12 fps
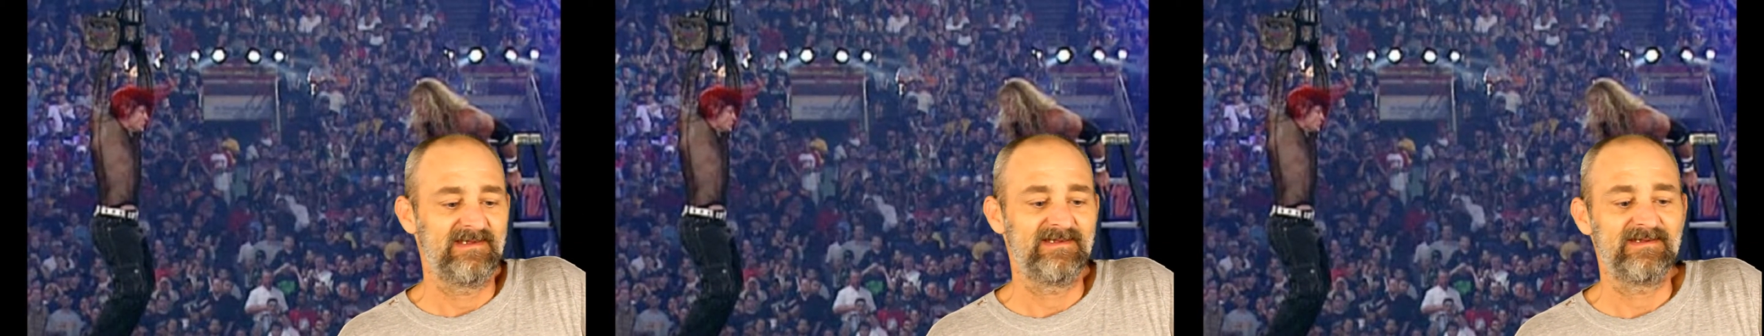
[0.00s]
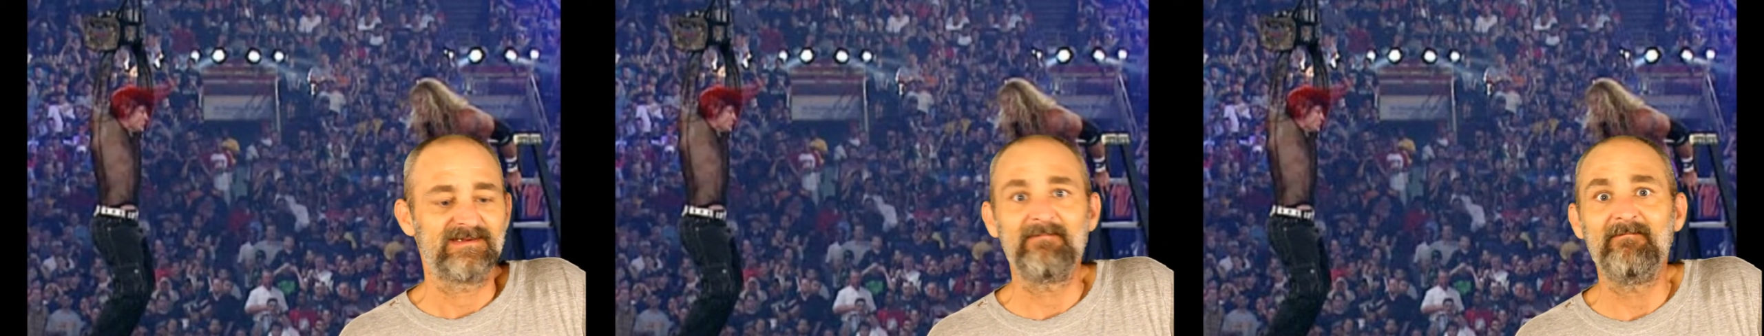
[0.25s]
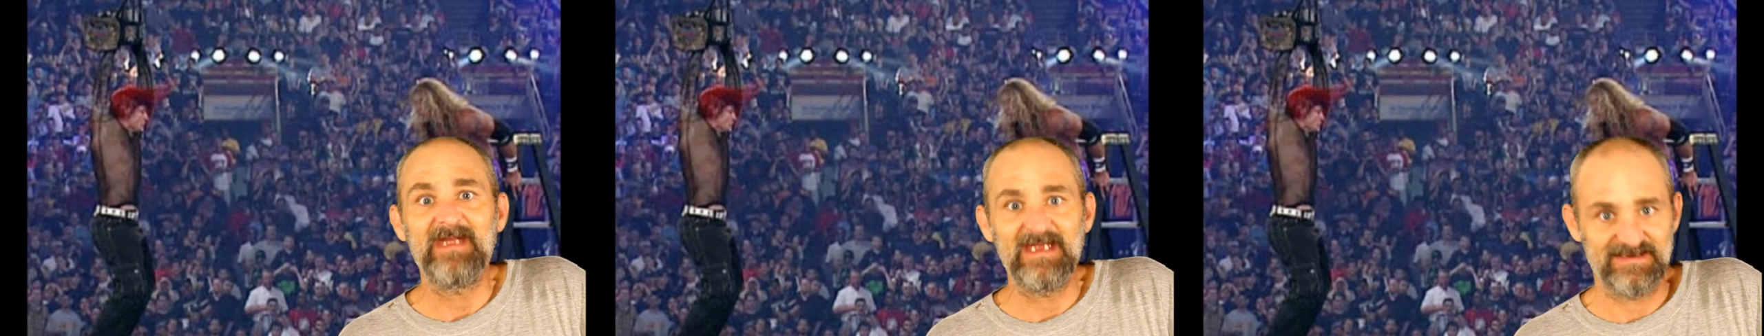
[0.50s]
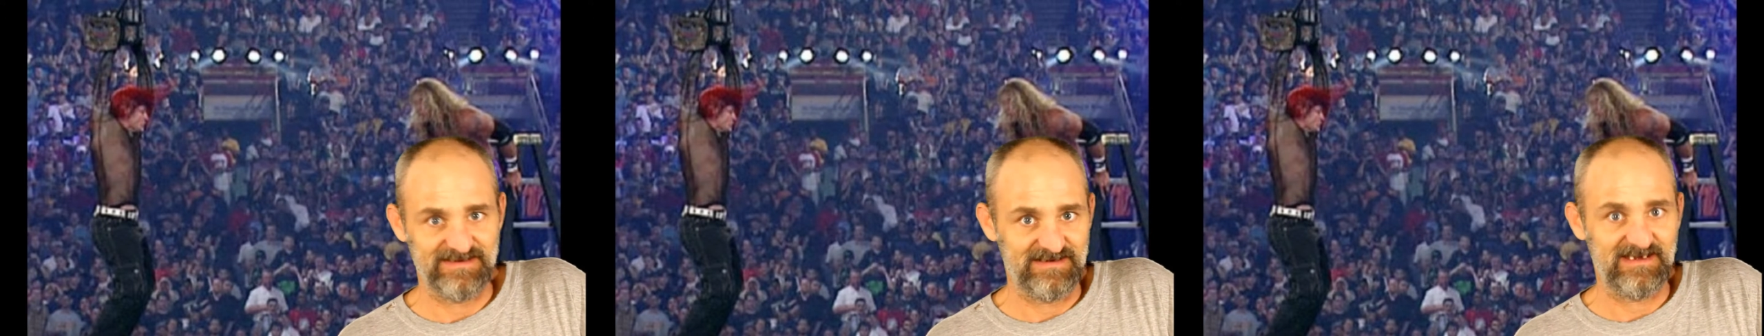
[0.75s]
It's
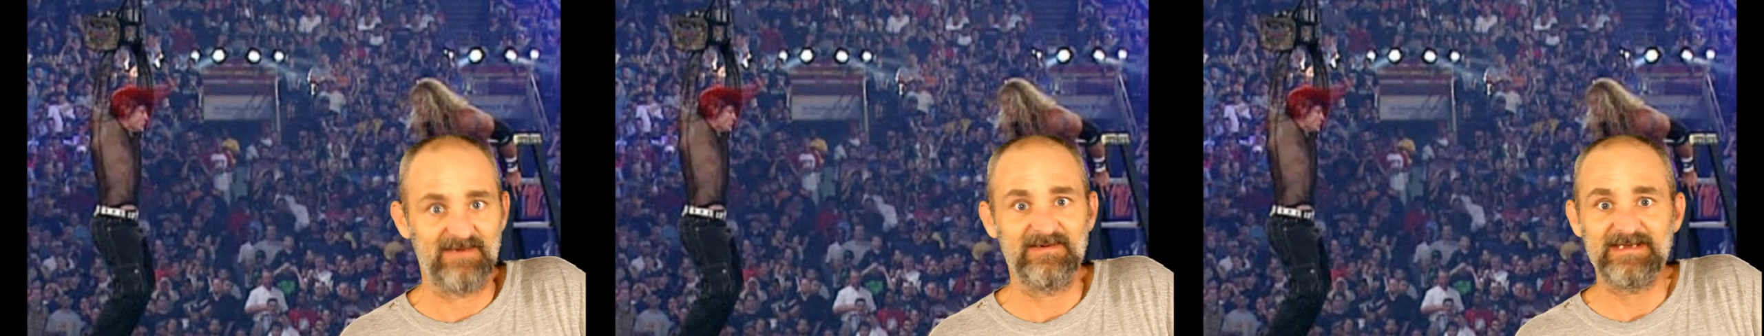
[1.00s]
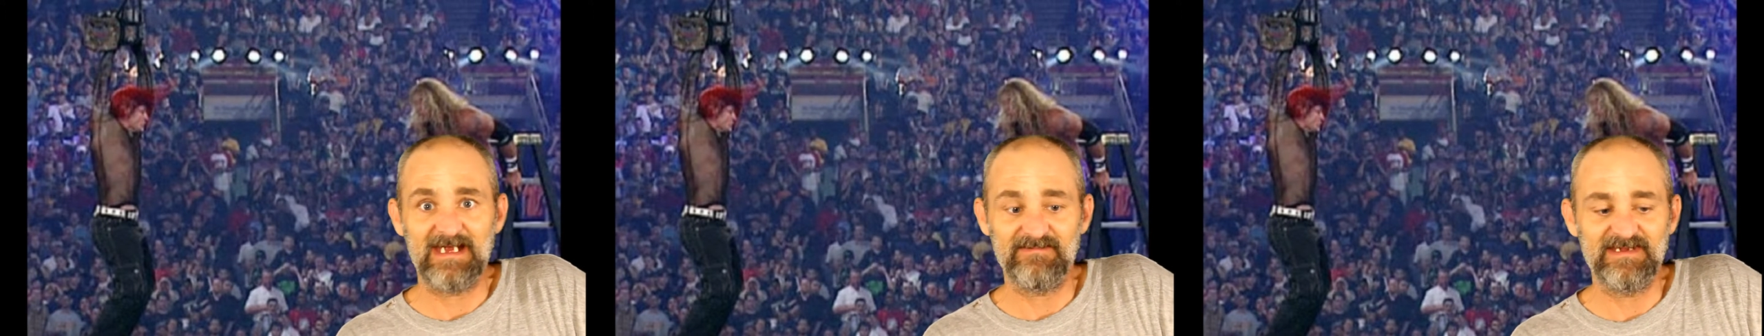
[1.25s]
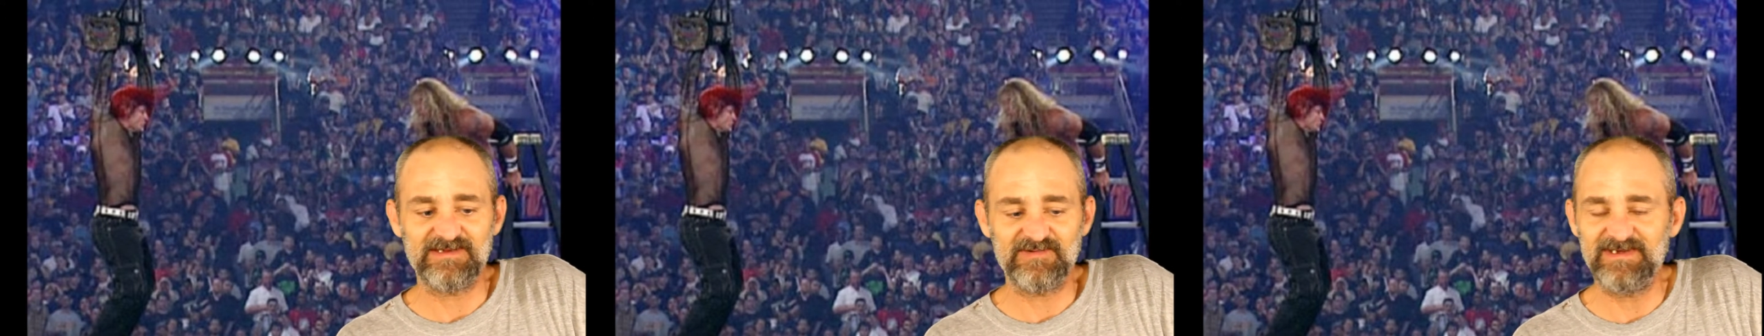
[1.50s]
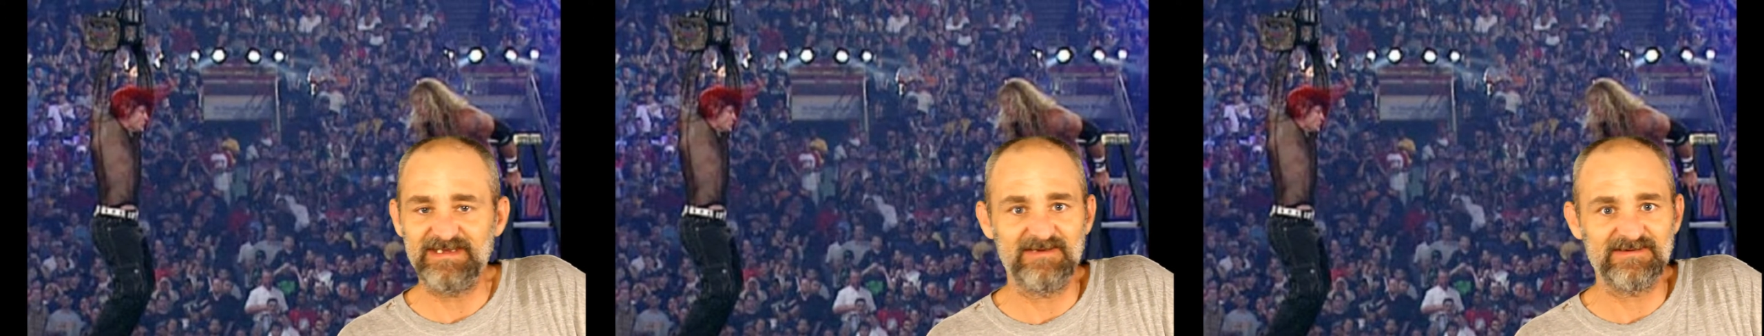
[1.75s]
amazing. Every time these
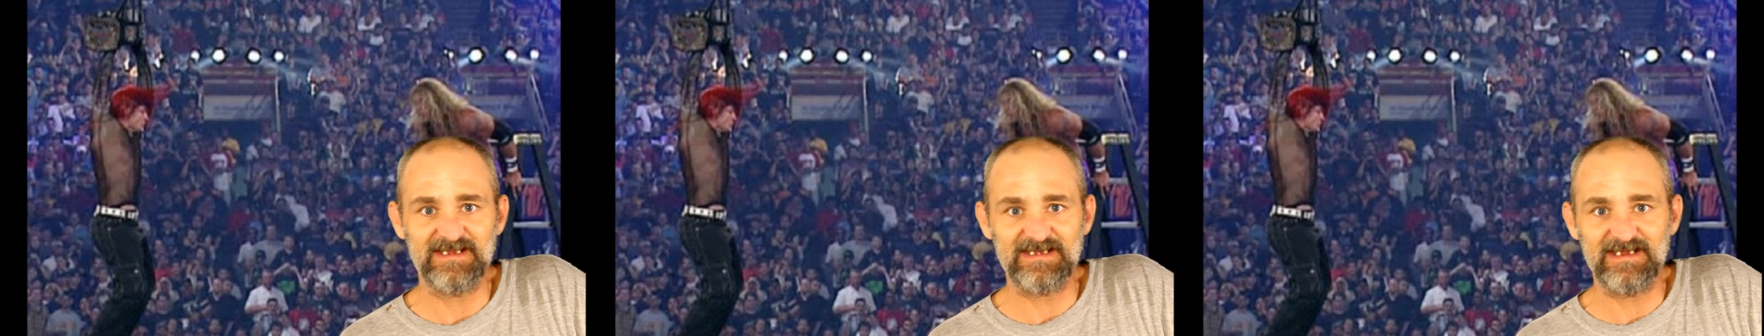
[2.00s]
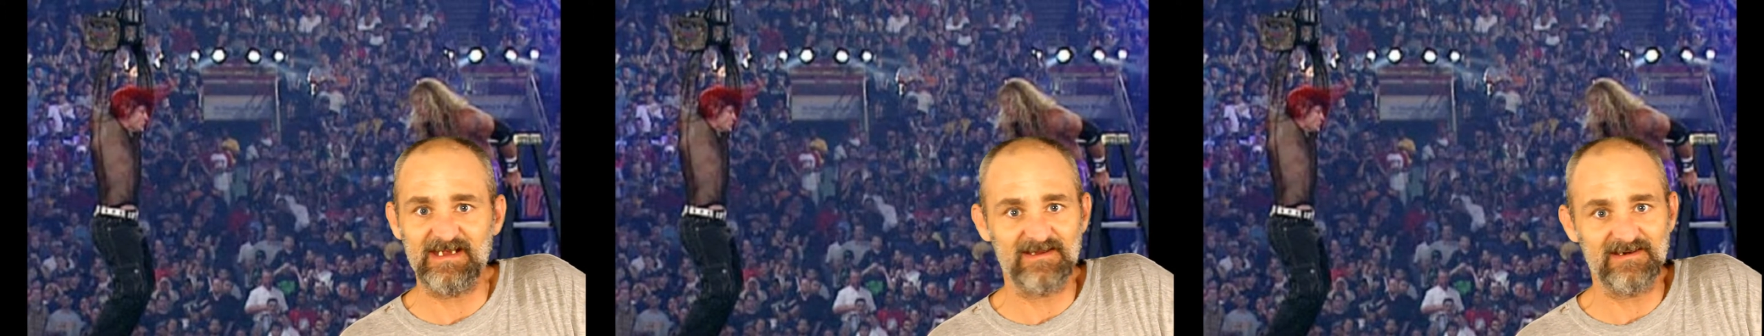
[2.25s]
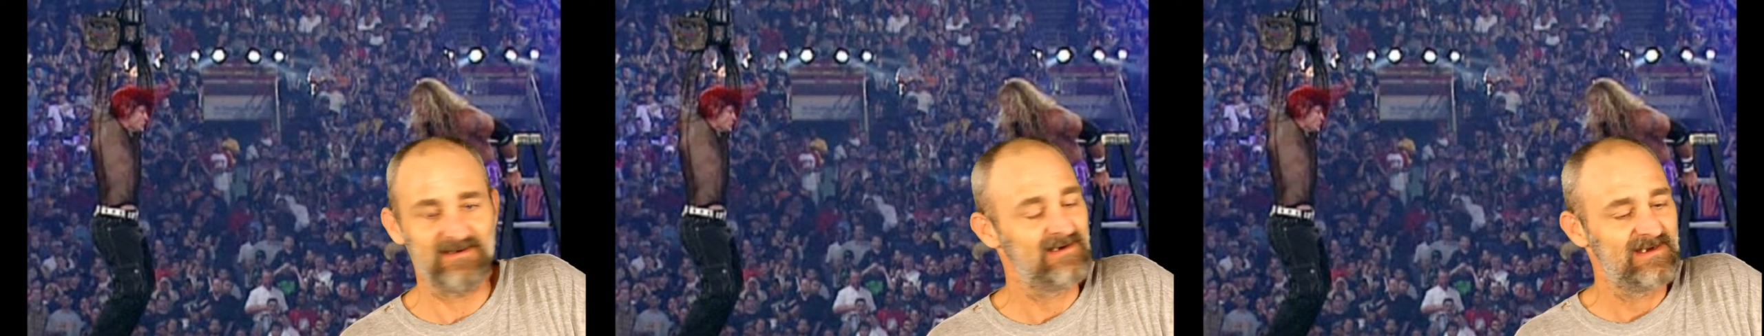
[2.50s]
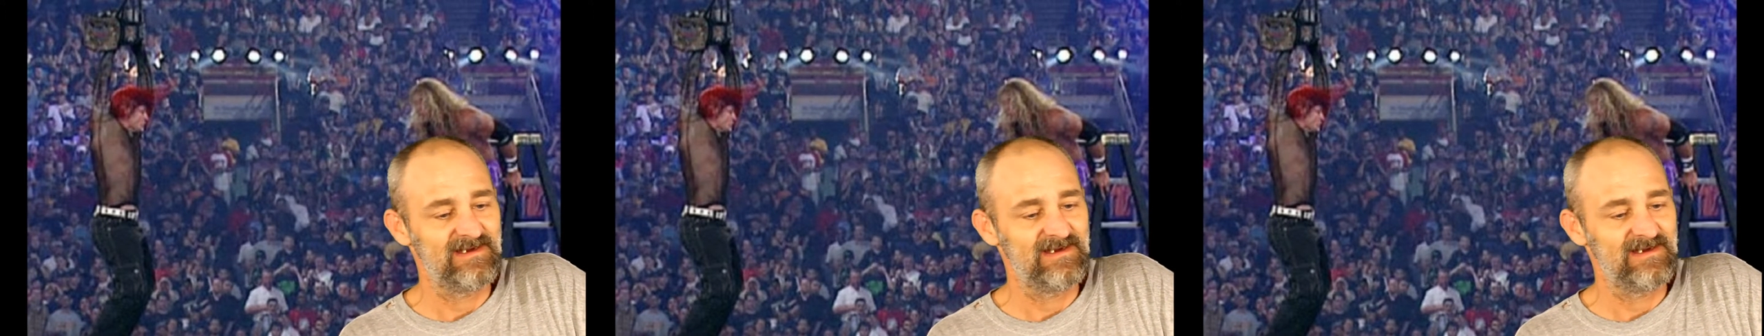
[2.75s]
three teams get together,